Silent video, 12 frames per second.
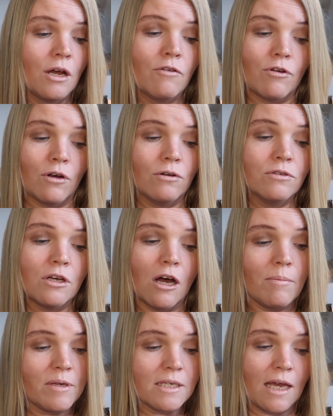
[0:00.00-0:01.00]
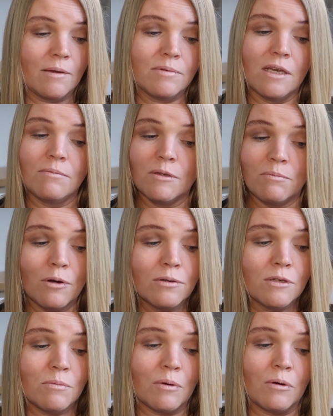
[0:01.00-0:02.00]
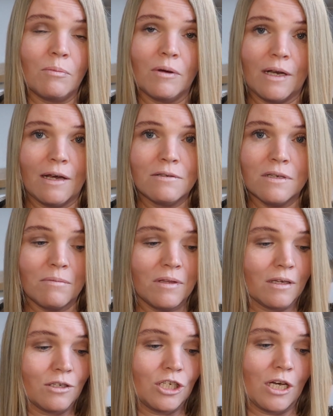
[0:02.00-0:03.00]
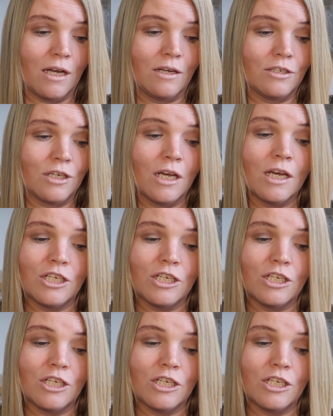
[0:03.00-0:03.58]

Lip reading: For a long time, escape seemed impossible, but now something has changed.